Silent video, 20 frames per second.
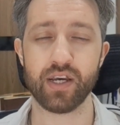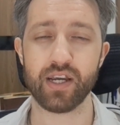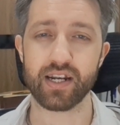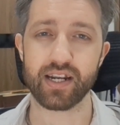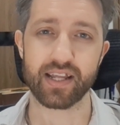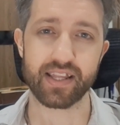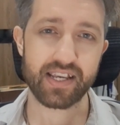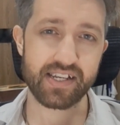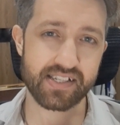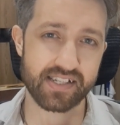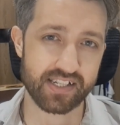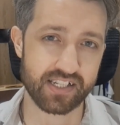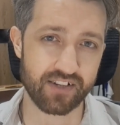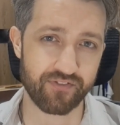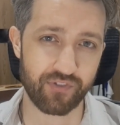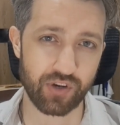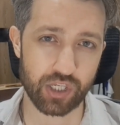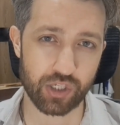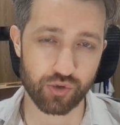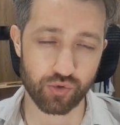Now these
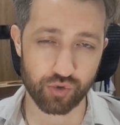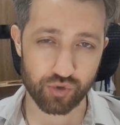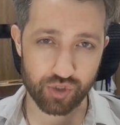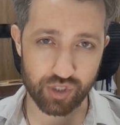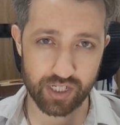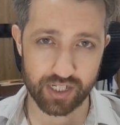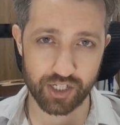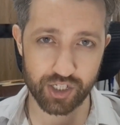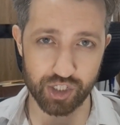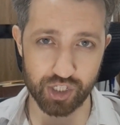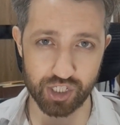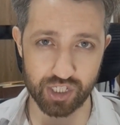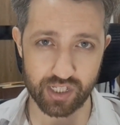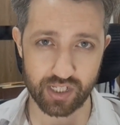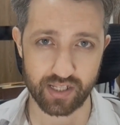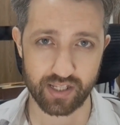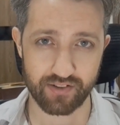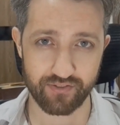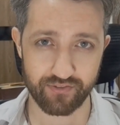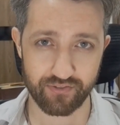individuals didn't just
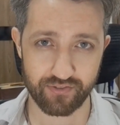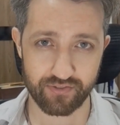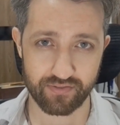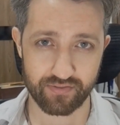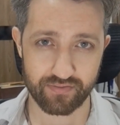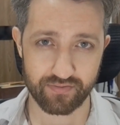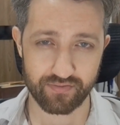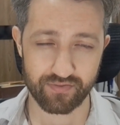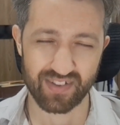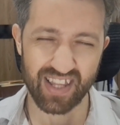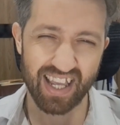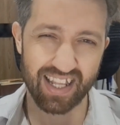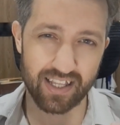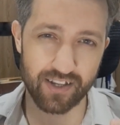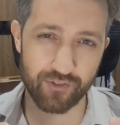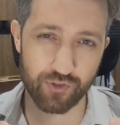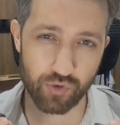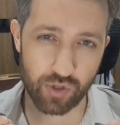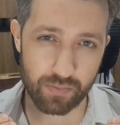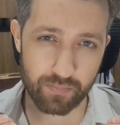live, they
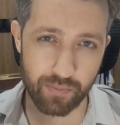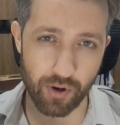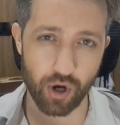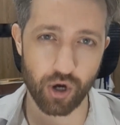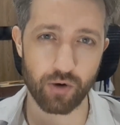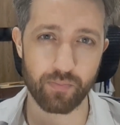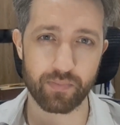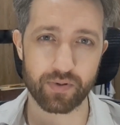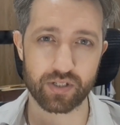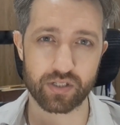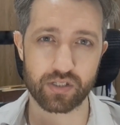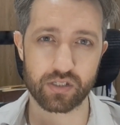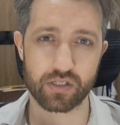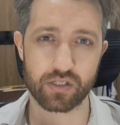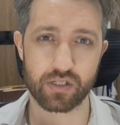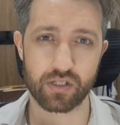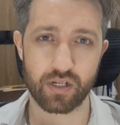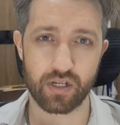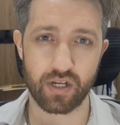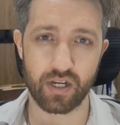lived with purpose.
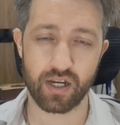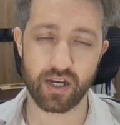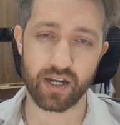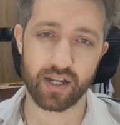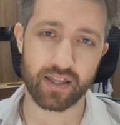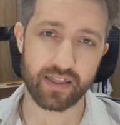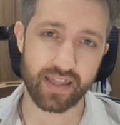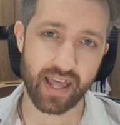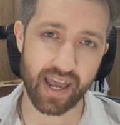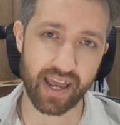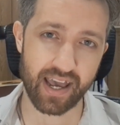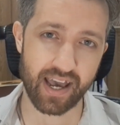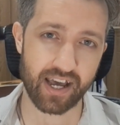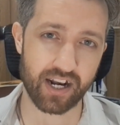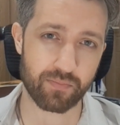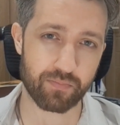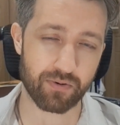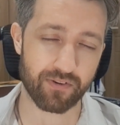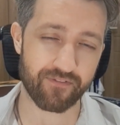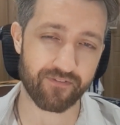They had
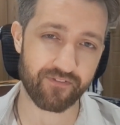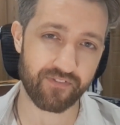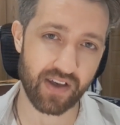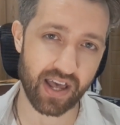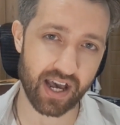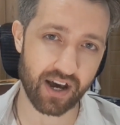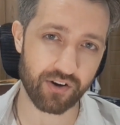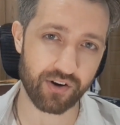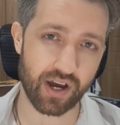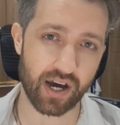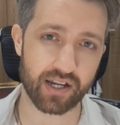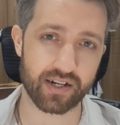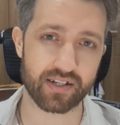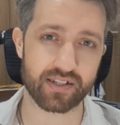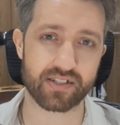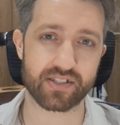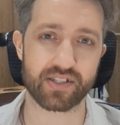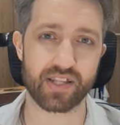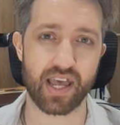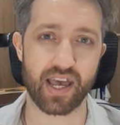a profound
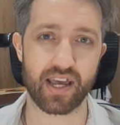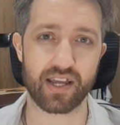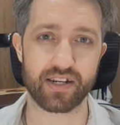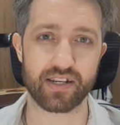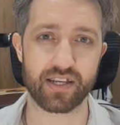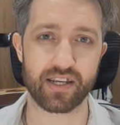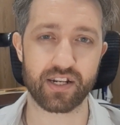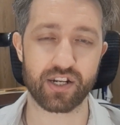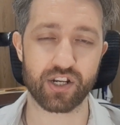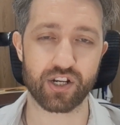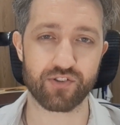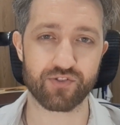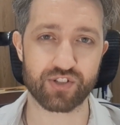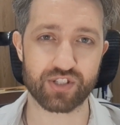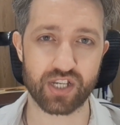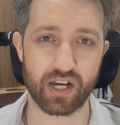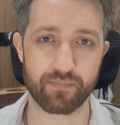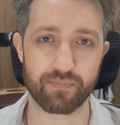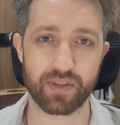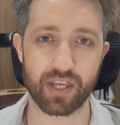understanding of
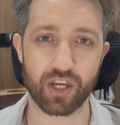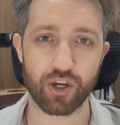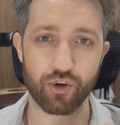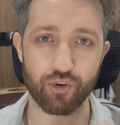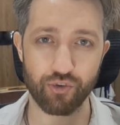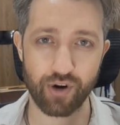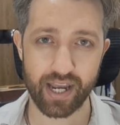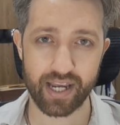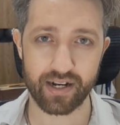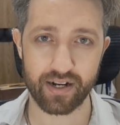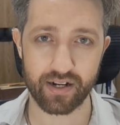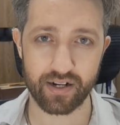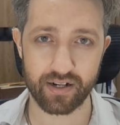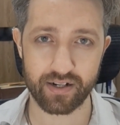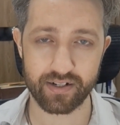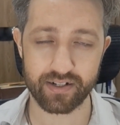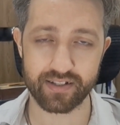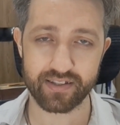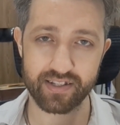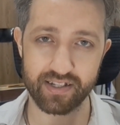something
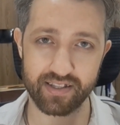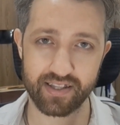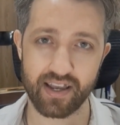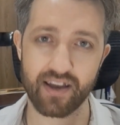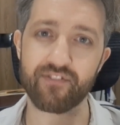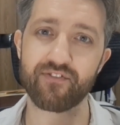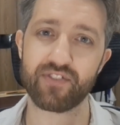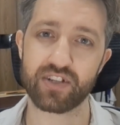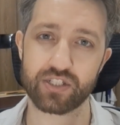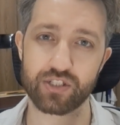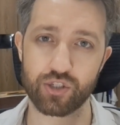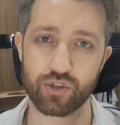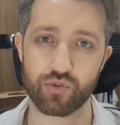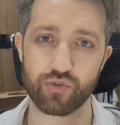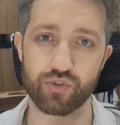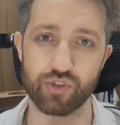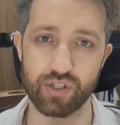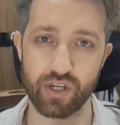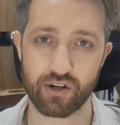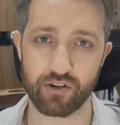greater than their physical
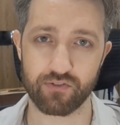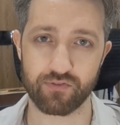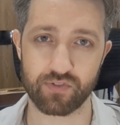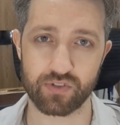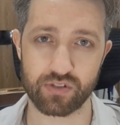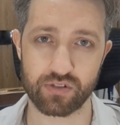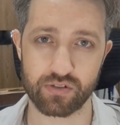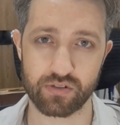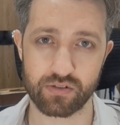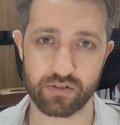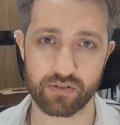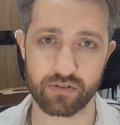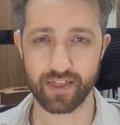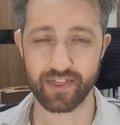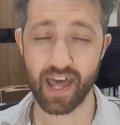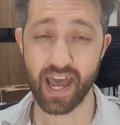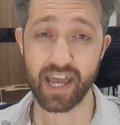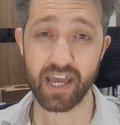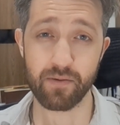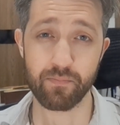selves.
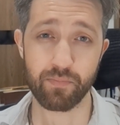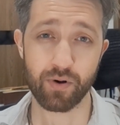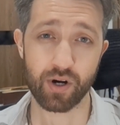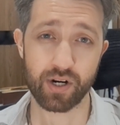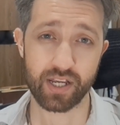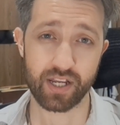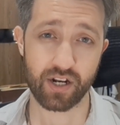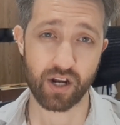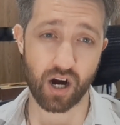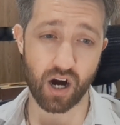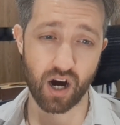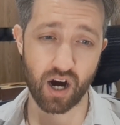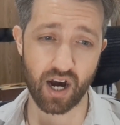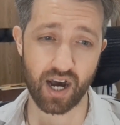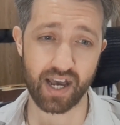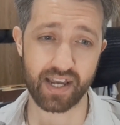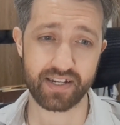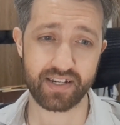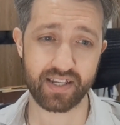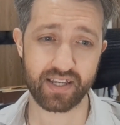They embodied
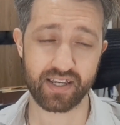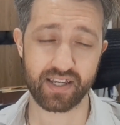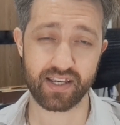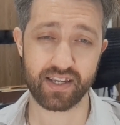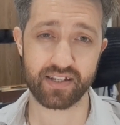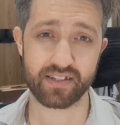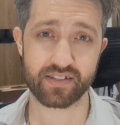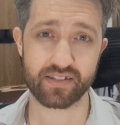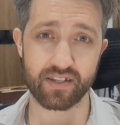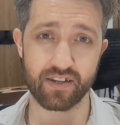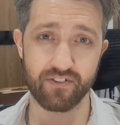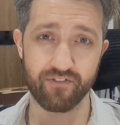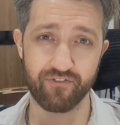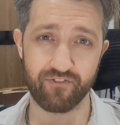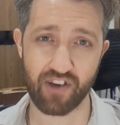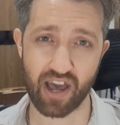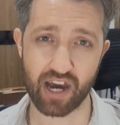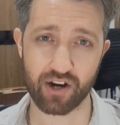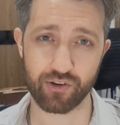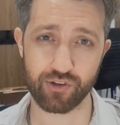ideas,
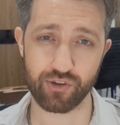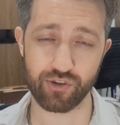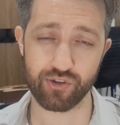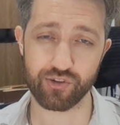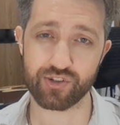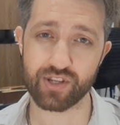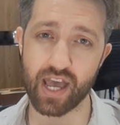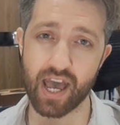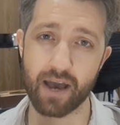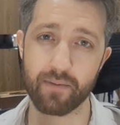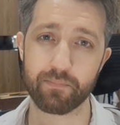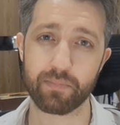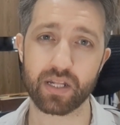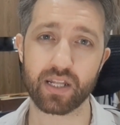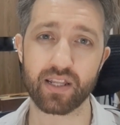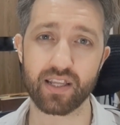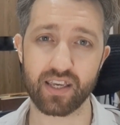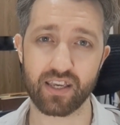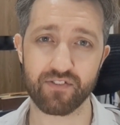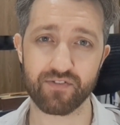values, and
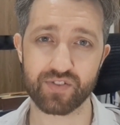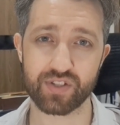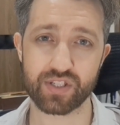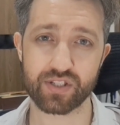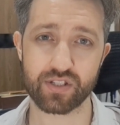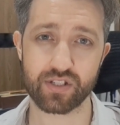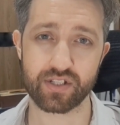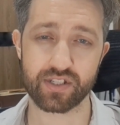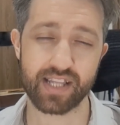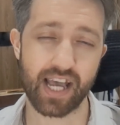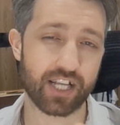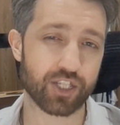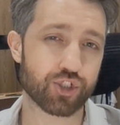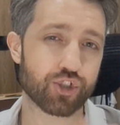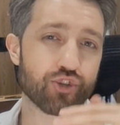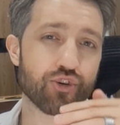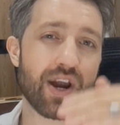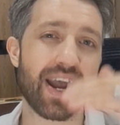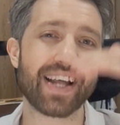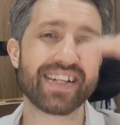beliefs that
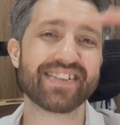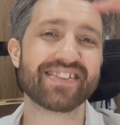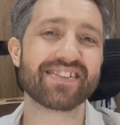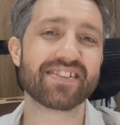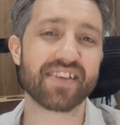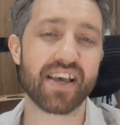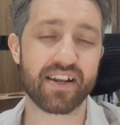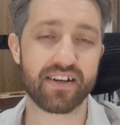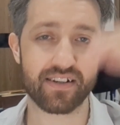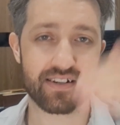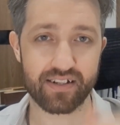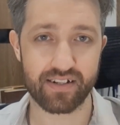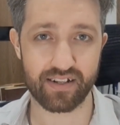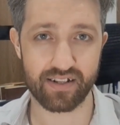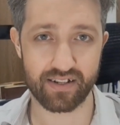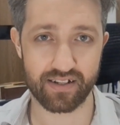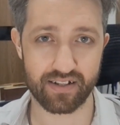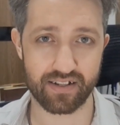transcended